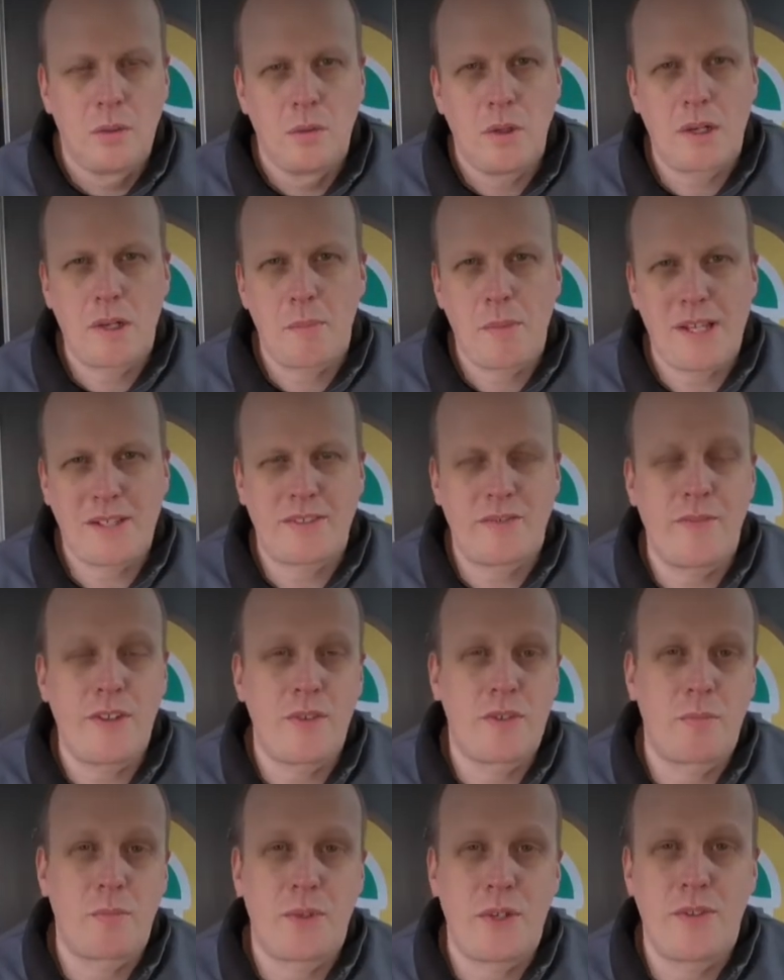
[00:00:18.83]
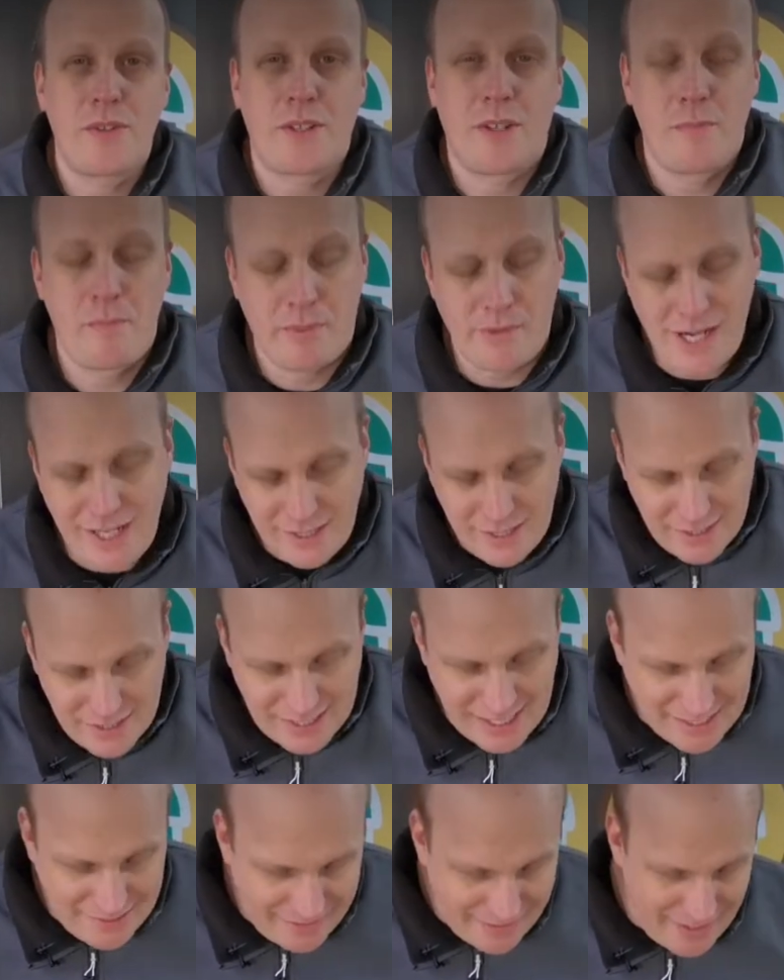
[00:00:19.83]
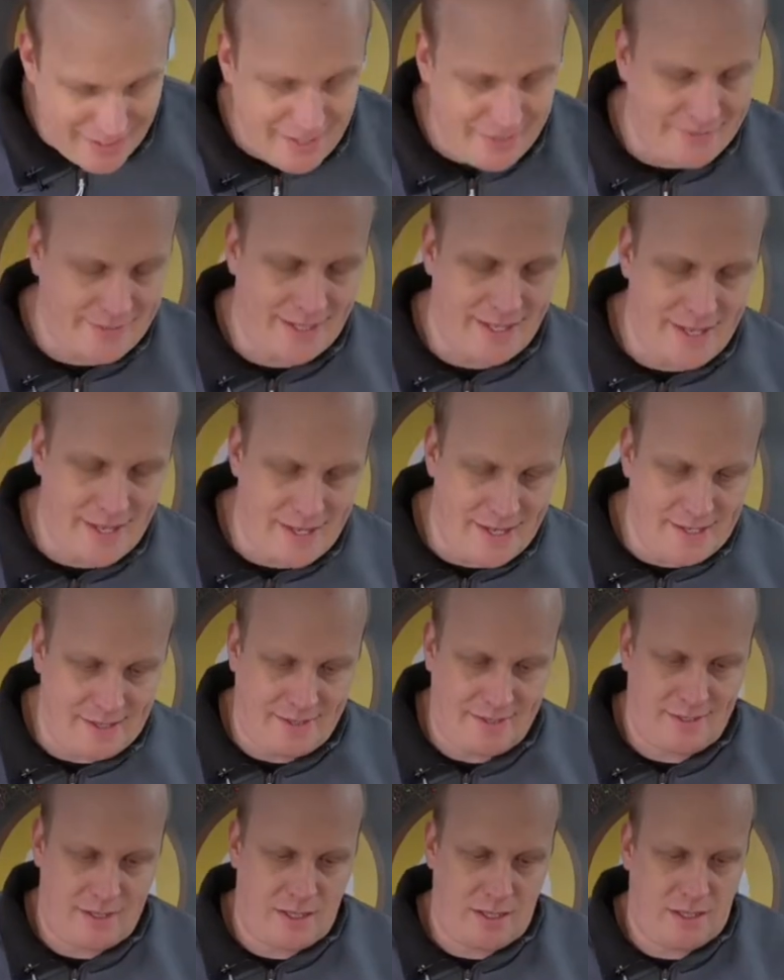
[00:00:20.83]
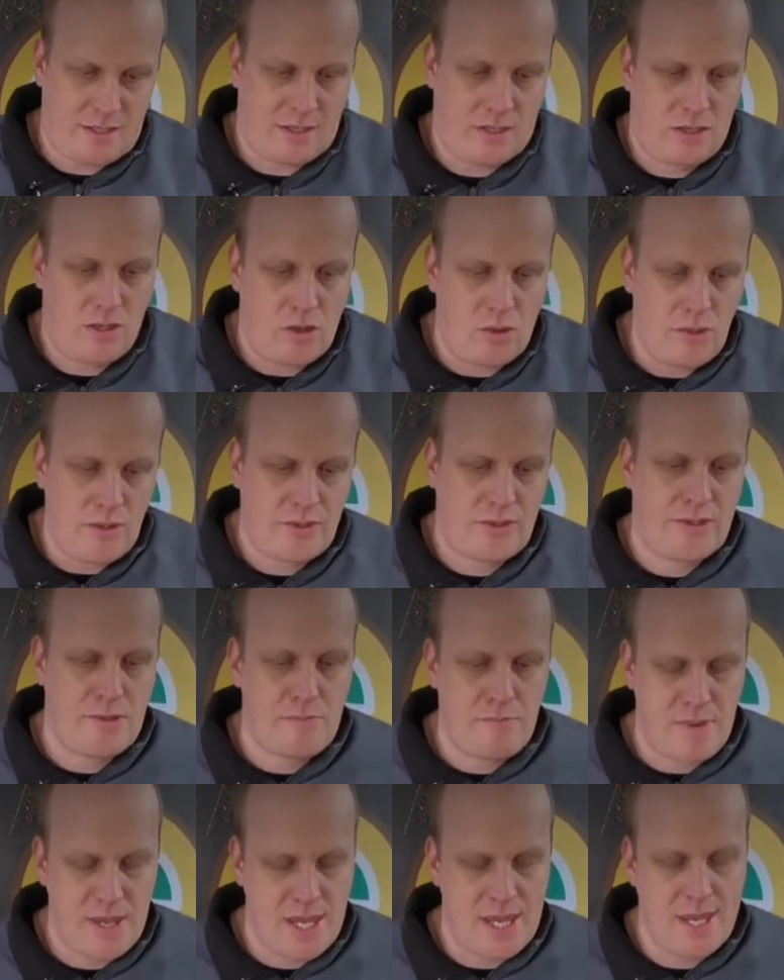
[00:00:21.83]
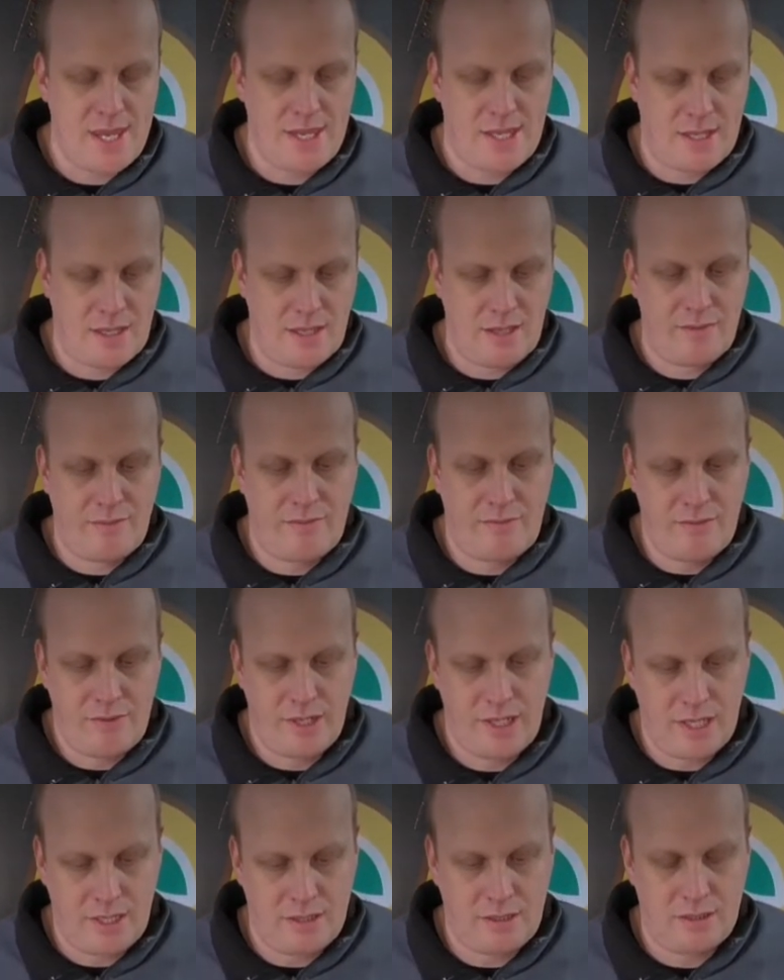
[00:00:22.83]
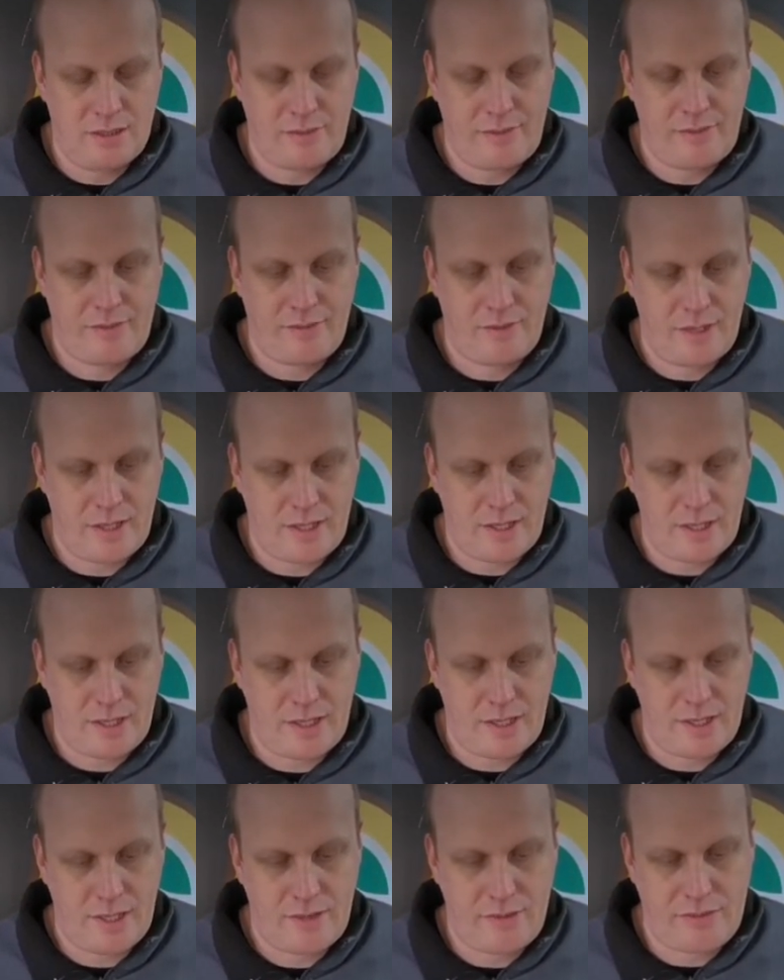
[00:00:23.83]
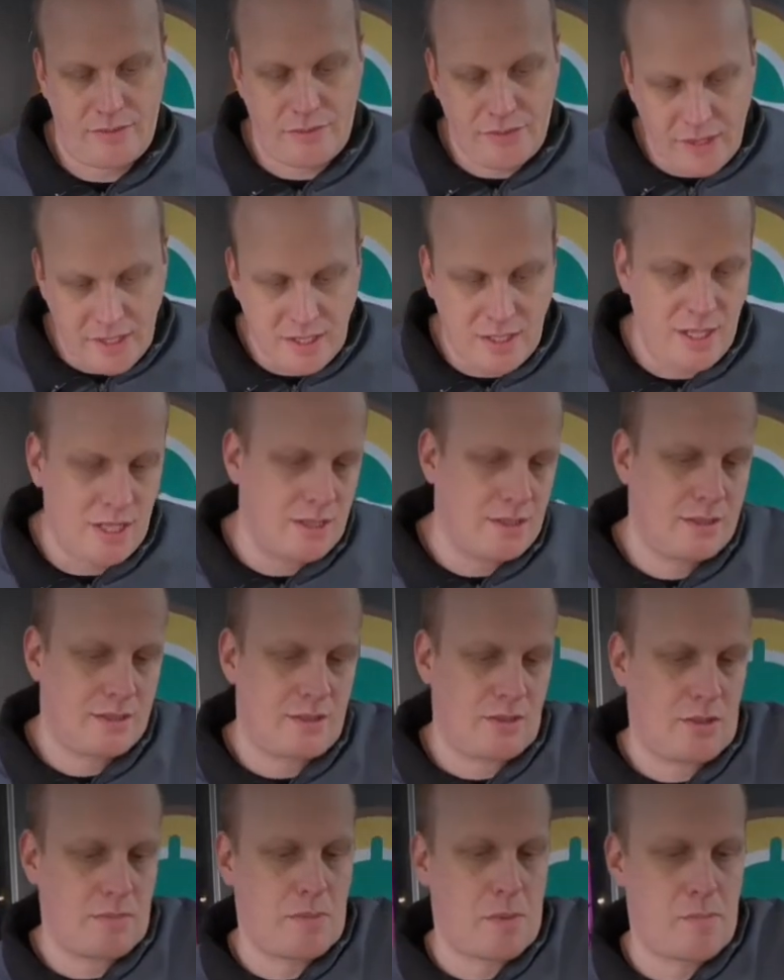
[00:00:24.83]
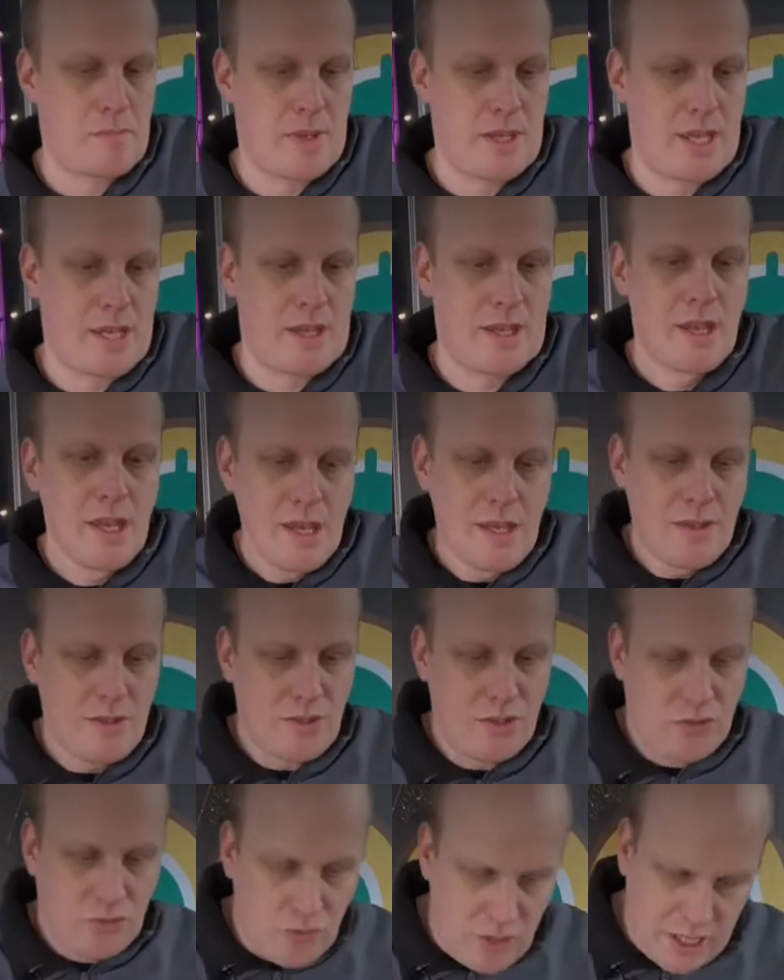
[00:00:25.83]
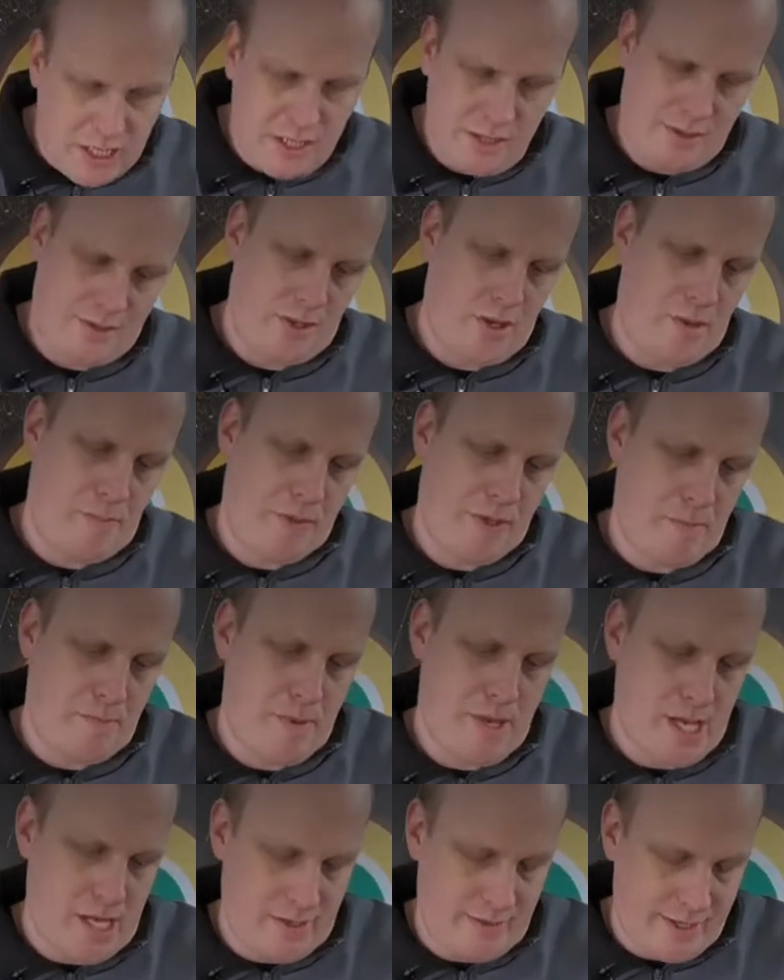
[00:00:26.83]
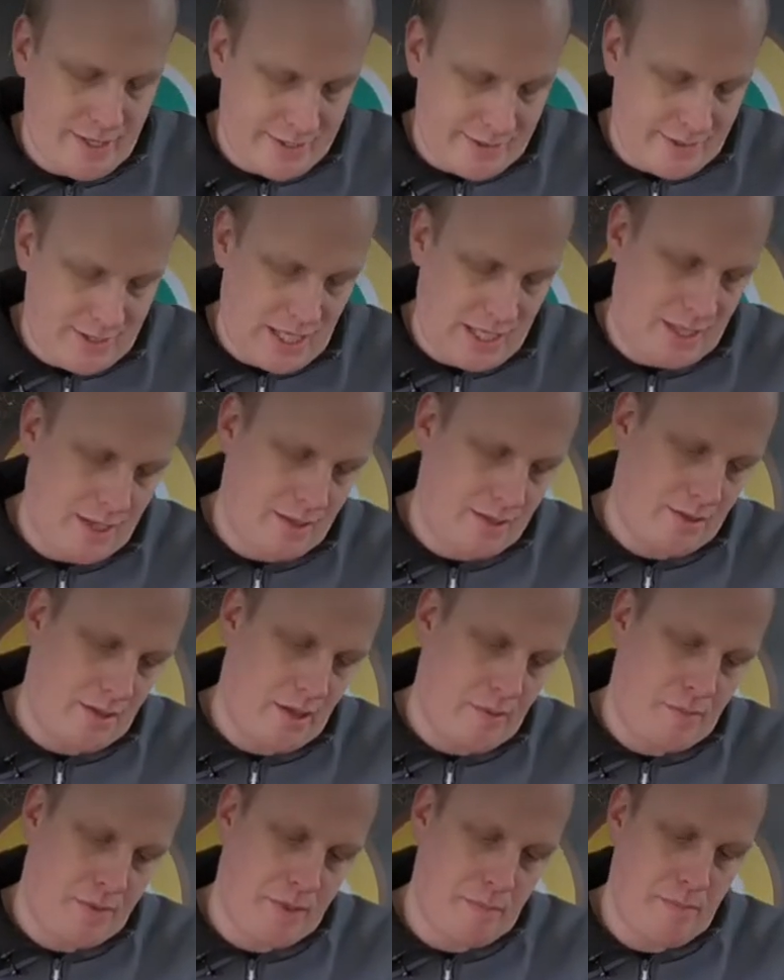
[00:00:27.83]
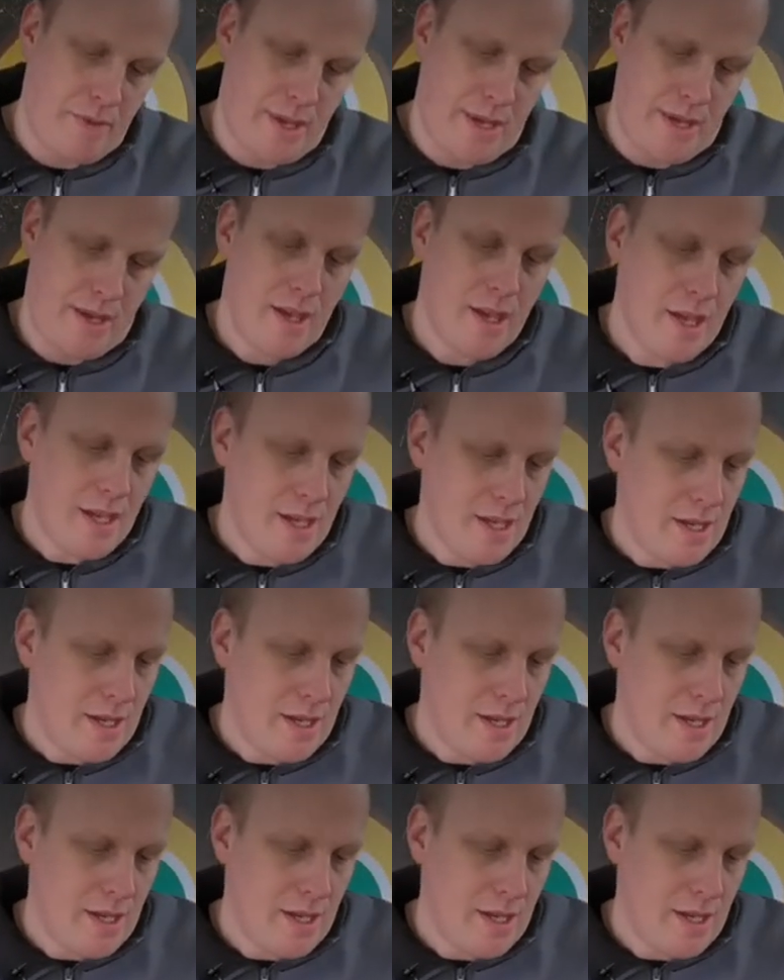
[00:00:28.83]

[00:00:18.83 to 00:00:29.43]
Welcome back to Views and Brews. I'm Brendan, and this is going to be a real thinking type of beer. There's drinking types of beer and there's thinking types of beer.